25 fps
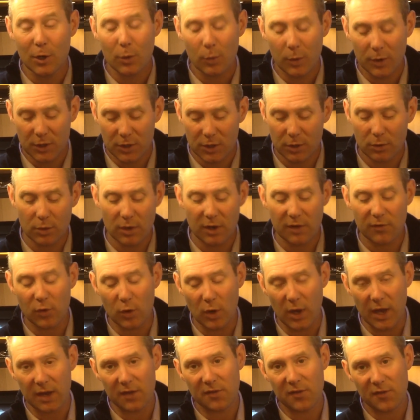We do give you
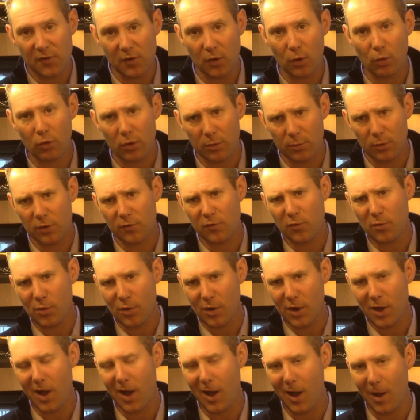a full removable
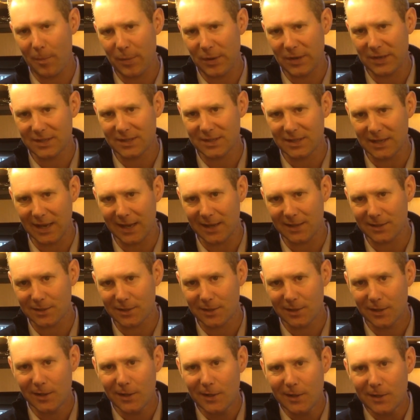carpet set
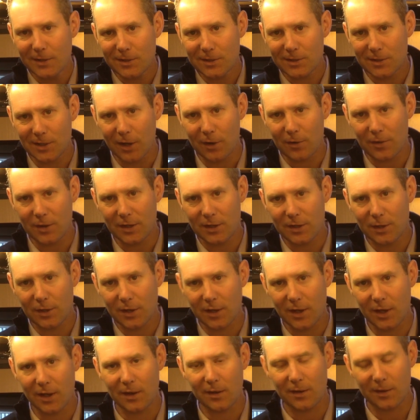so that you
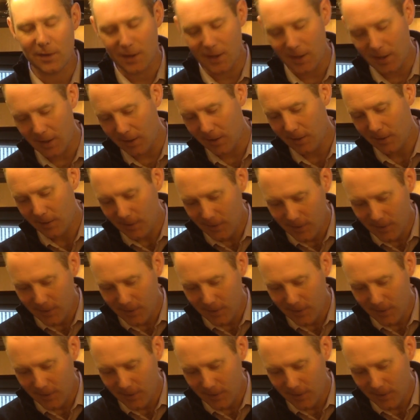can